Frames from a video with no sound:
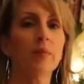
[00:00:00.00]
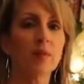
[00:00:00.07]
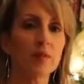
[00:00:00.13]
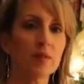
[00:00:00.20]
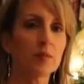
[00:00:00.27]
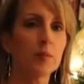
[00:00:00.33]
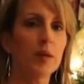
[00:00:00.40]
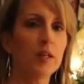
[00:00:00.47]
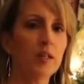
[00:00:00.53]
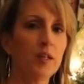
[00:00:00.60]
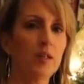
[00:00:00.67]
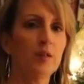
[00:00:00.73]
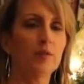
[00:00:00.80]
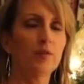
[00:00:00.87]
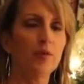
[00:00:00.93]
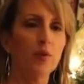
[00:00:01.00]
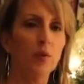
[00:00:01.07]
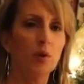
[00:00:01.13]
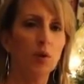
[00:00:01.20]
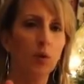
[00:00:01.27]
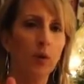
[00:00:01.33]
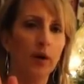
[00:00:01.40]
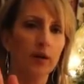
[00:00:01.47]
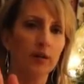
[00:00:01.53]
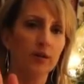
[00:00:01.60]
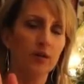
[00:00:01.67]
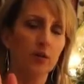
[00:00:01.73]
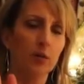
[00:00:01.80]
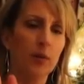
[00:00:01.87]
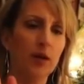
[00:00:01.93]
this many floral
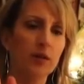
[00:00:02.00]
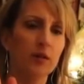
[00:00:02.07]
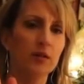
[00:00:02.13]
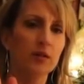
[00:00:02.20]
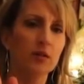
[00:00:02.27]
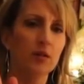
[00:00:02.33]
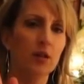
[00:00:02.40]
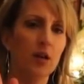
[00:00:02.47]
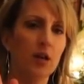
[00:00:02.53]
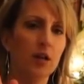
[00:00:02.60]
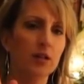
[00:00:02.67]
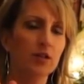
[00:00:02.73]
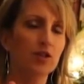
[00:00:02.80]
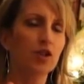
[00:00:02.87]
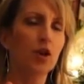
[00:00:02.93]
wires. They're about this long.